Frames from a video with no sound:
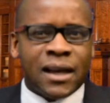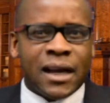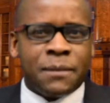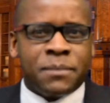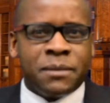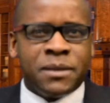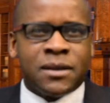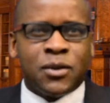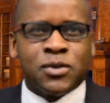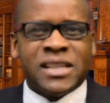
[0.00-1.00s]
happen?
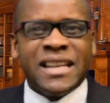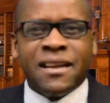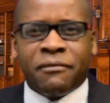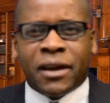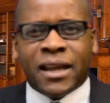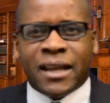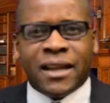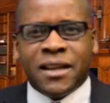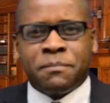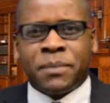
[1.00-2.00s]
Because they never had
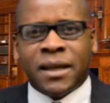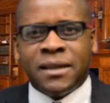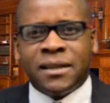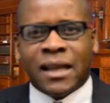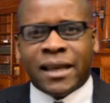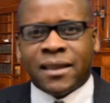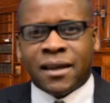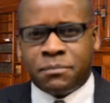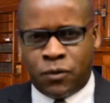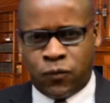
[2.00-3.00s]
any pain like
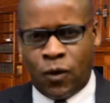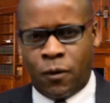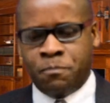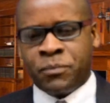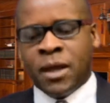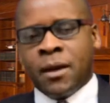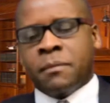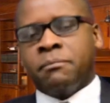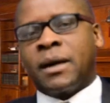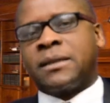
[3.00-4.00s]
that before.
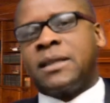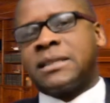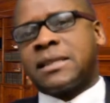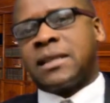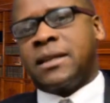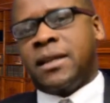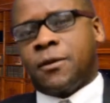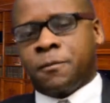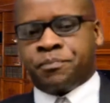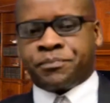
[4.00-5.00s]
But this is the deal.